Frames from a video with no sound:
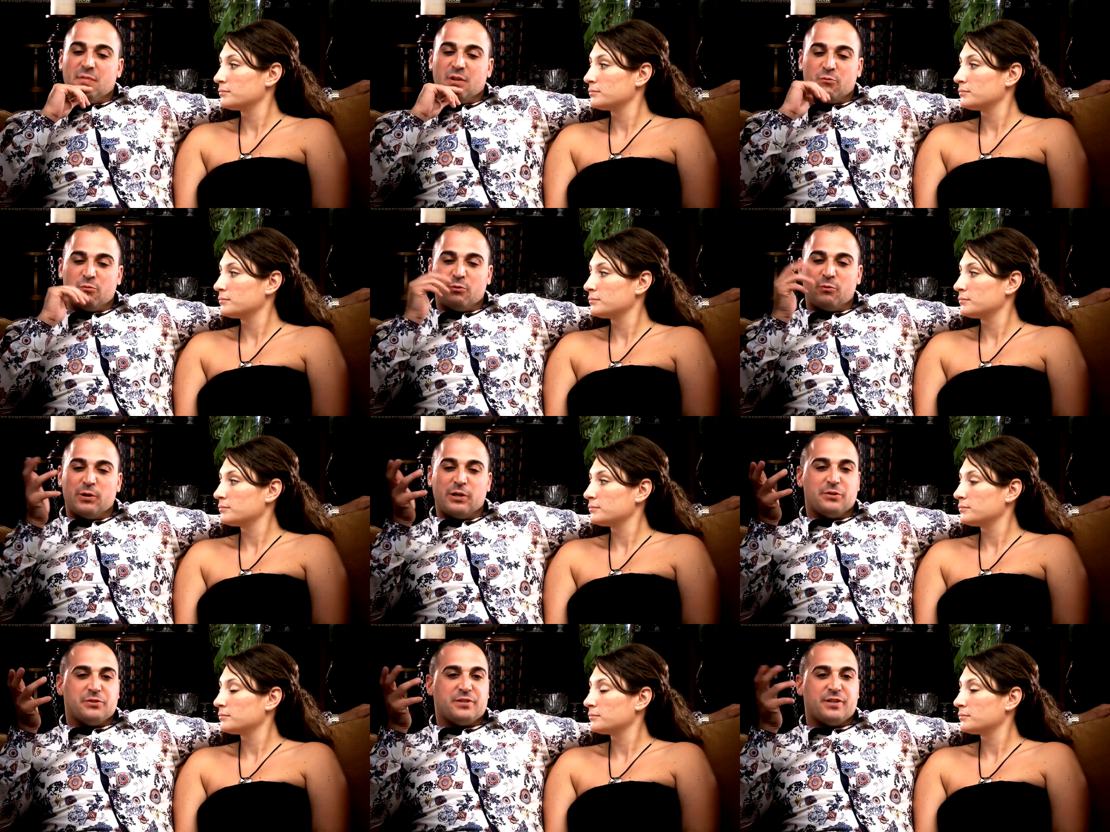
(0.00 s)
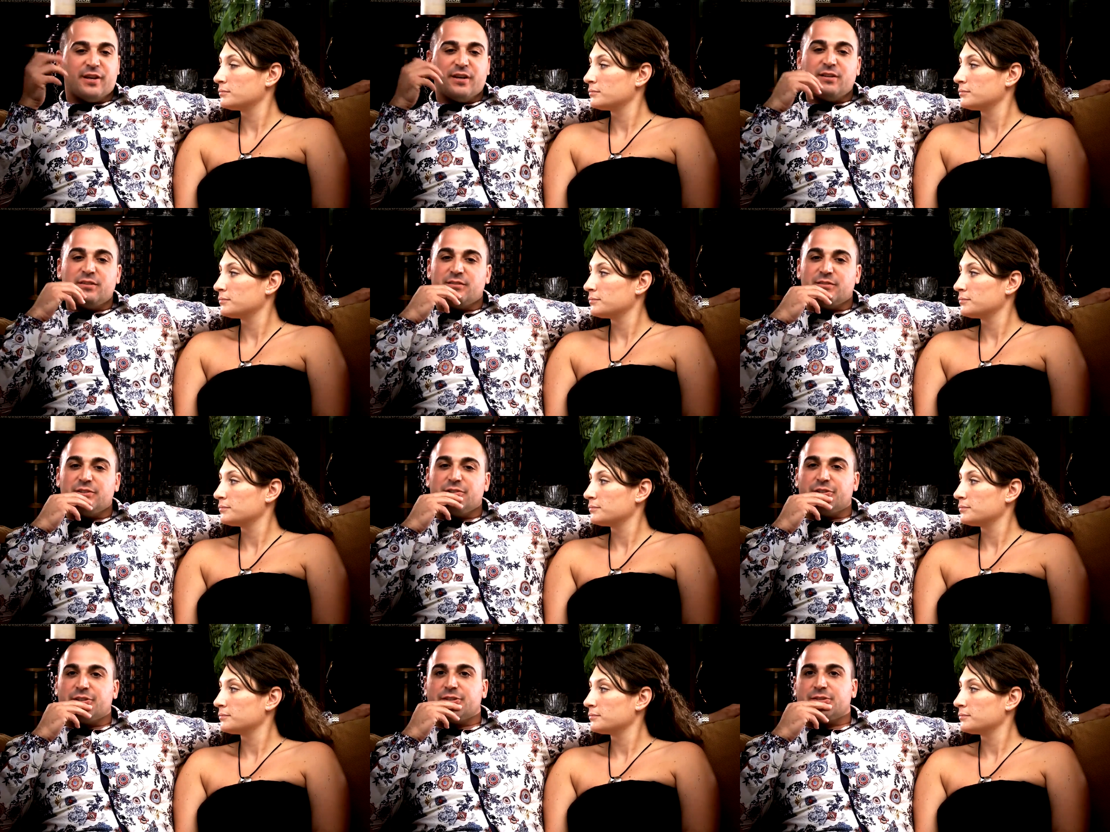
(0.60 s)
Speaker 1: we went outside and
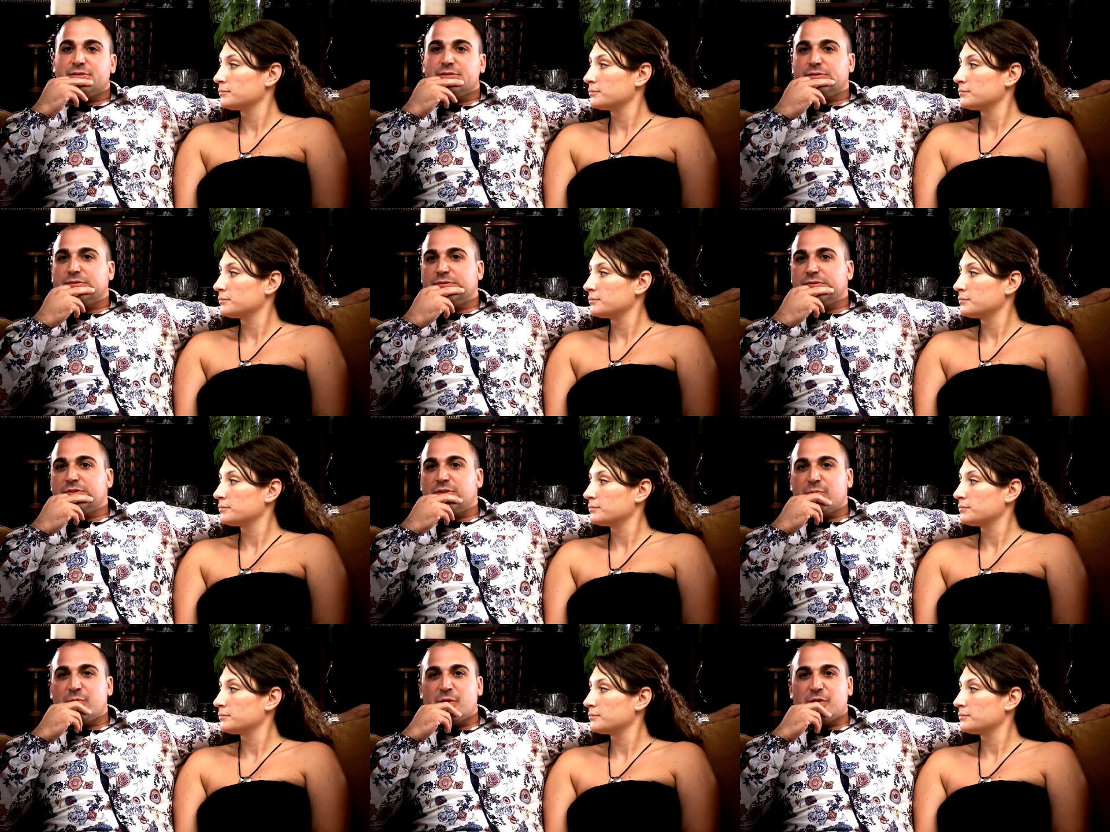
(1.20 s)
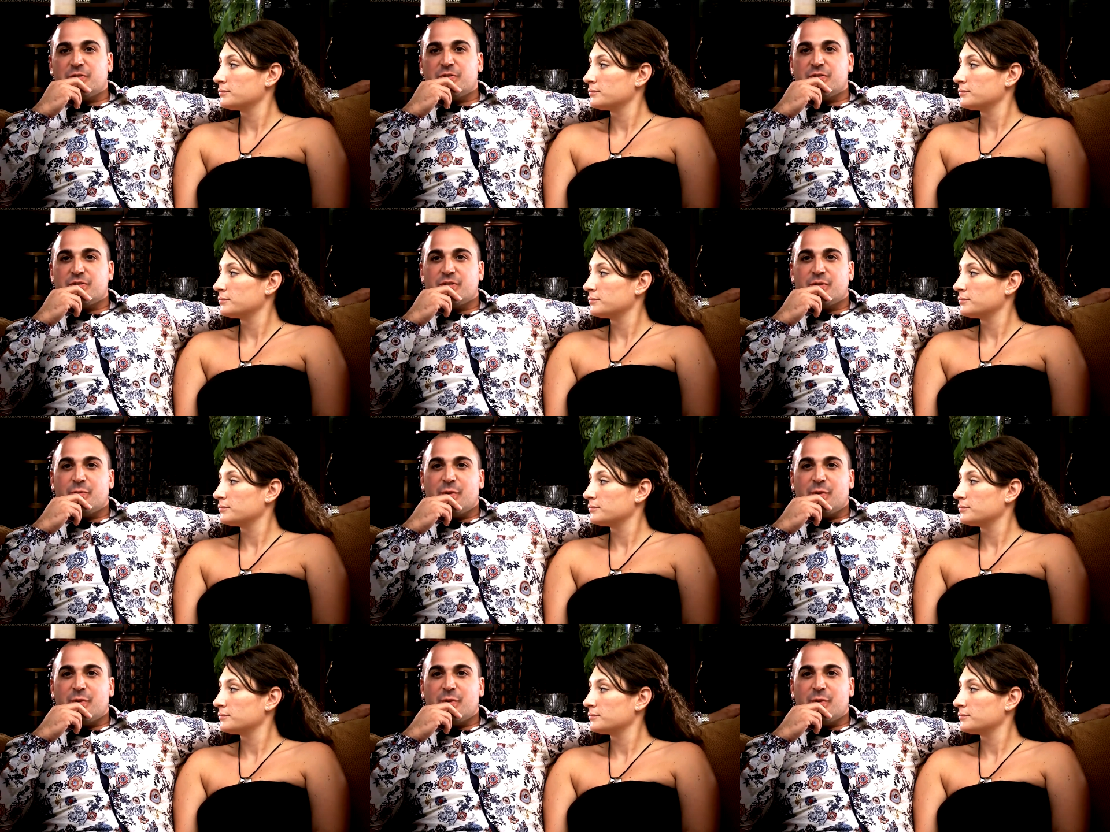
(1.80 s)
took some pictures in the